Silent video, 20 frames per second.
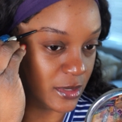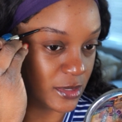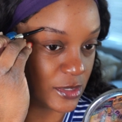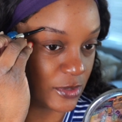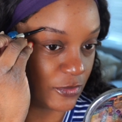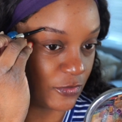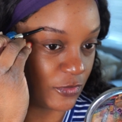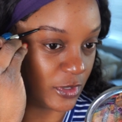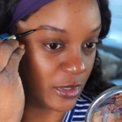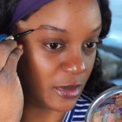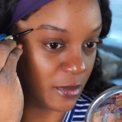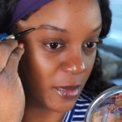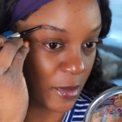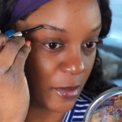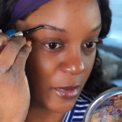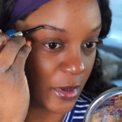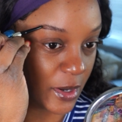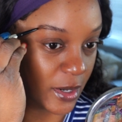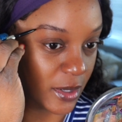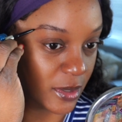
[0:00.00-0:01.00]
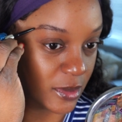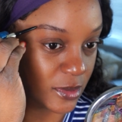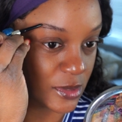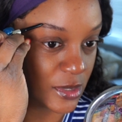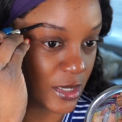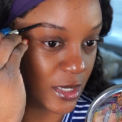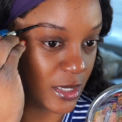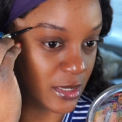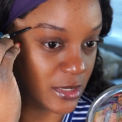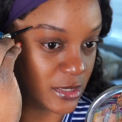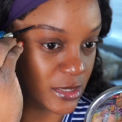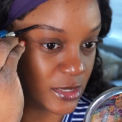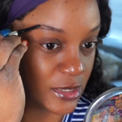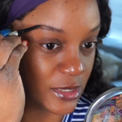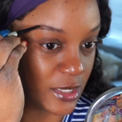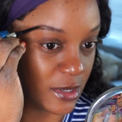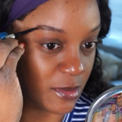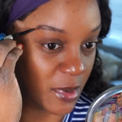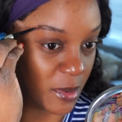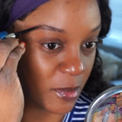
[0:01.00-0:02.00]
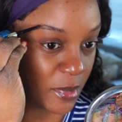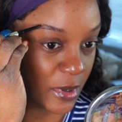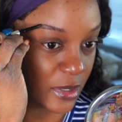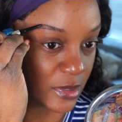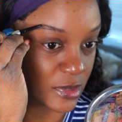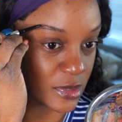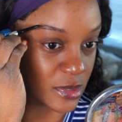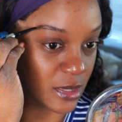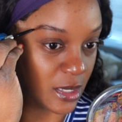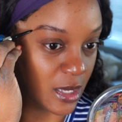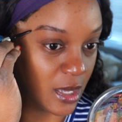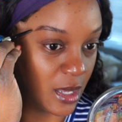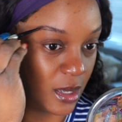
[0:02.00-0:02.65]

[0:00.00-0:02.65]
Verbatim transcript: to fill in my brows, just give my brows